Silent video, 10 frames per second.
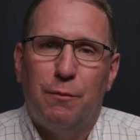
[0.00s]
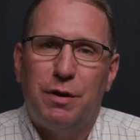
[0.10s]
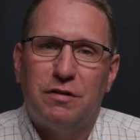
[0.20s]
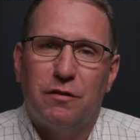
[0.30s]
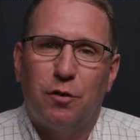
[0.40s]

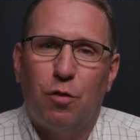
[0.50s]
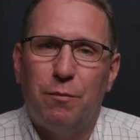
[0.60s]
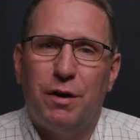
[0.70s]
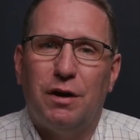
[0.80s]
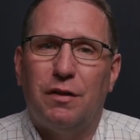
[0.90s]
piece of
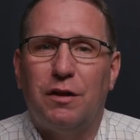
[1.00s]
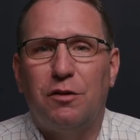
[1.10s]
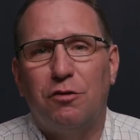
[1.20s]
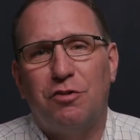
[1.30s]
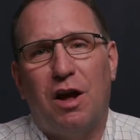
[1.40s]
equipment and then
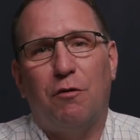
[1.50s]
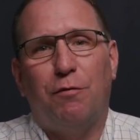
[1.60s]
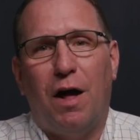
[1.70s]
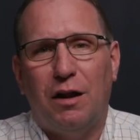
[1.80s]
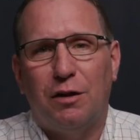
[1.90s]
your child
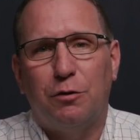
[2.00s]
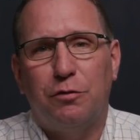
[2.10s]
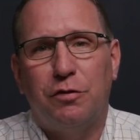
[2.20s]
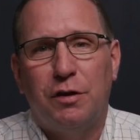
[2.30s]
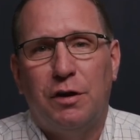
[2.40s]

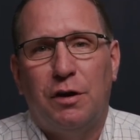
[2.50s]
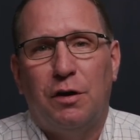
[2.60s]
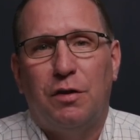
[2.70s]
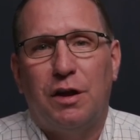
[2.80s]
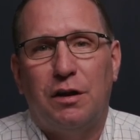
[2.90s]
follows,
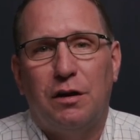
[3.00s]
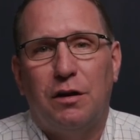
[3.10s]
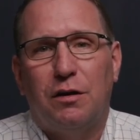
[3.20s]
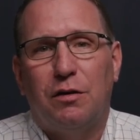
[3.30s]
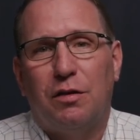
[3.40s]

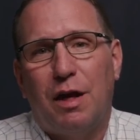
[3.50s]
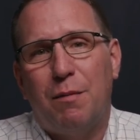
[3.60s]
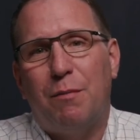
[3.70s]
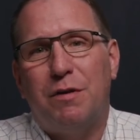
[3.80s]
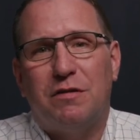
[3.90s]
then they
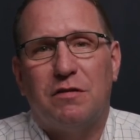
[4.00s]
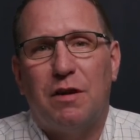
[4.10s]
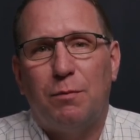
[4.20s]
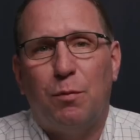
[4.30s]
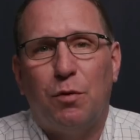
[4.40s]
may be
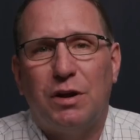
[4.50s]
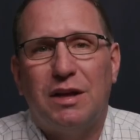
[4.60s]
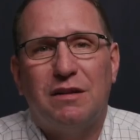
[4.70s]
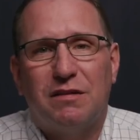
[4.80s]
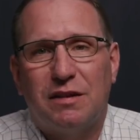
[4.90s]
susceptible to
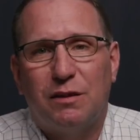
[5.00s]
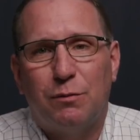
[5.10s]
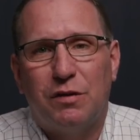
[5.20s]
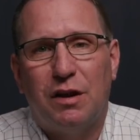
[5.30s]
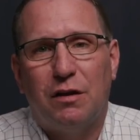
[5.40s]
getting sick
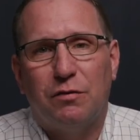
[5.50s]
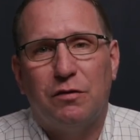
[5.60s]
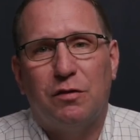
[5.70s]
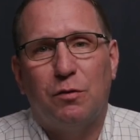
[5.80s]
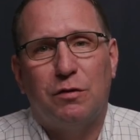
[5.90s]
themselves.
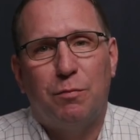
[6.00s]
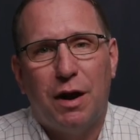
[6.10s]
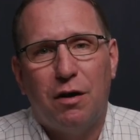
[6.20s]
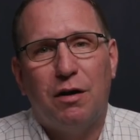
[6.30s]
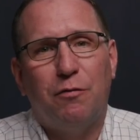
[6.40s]
And so it's
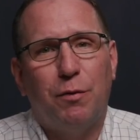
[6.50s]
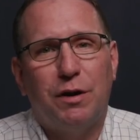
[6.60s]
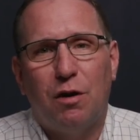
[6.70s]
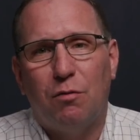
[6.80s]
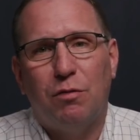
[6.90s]
better if we
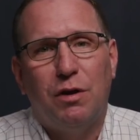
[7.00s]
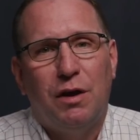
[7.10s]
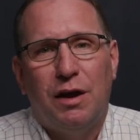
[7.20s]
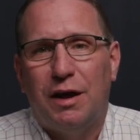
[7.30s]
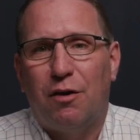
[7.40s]
don't
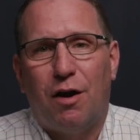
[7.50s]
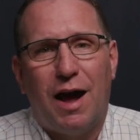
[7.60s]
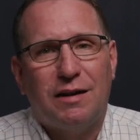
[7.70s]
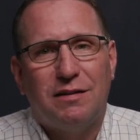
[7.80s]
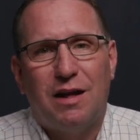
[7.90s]

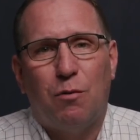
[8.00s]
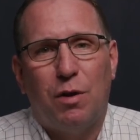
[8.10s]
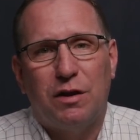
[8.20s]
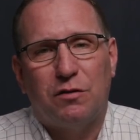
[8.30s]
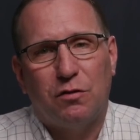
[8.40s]
interact in that
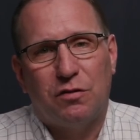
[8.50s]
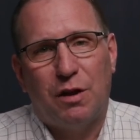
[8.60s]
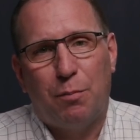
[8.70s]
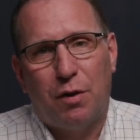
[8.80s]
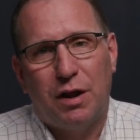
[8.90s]
way. So
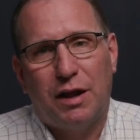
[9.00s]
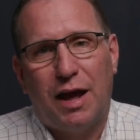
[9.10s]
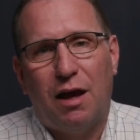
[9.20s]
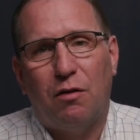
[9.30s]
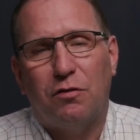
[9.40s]
separating
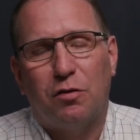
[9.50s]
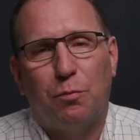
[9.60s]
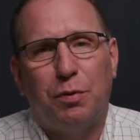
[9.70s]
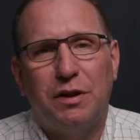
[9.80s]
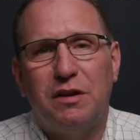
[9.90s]
out. So
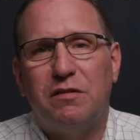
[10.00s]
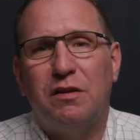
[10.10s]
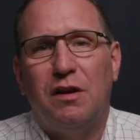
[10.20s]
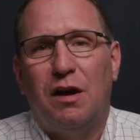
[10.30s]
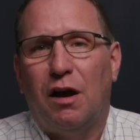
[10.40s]

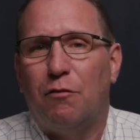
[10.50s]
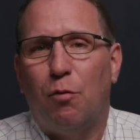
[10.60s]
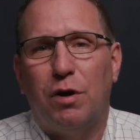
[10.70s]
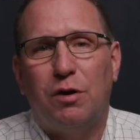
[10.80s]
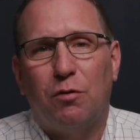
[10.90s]
please
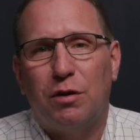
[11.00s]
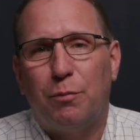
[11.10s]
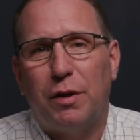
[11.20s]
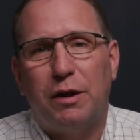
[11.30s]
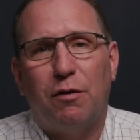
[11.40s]
avoid going to the
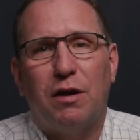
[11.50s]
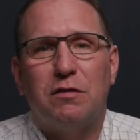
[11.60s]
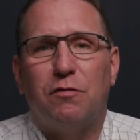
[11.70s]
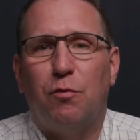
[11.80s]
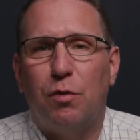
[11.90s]

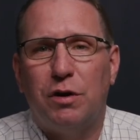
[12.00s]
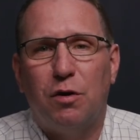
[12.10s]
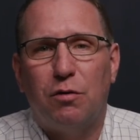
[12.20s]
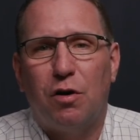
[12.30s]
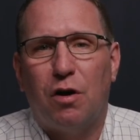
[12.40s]
playgrounds, avoid
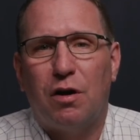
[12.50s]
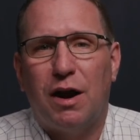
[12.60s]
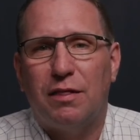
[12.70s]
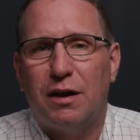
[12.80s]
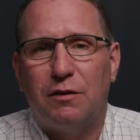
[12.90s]
going to our
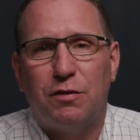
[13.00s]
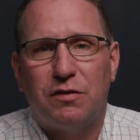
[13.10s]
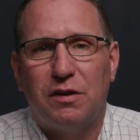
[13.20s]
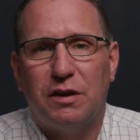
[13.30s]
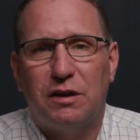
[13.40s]
athletic
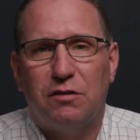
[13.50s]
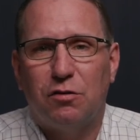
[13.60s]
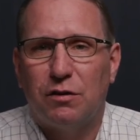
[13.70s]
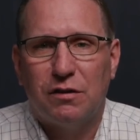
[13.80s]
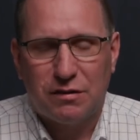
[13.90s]
facilities
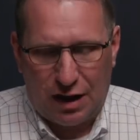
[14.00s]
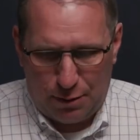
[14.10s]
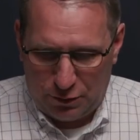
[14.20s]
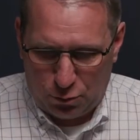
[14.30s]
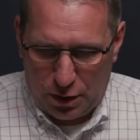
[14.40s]
during this
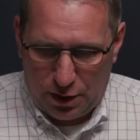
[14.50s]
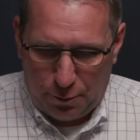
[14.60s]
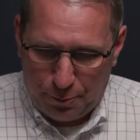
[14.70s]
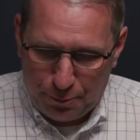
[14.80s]
time as well.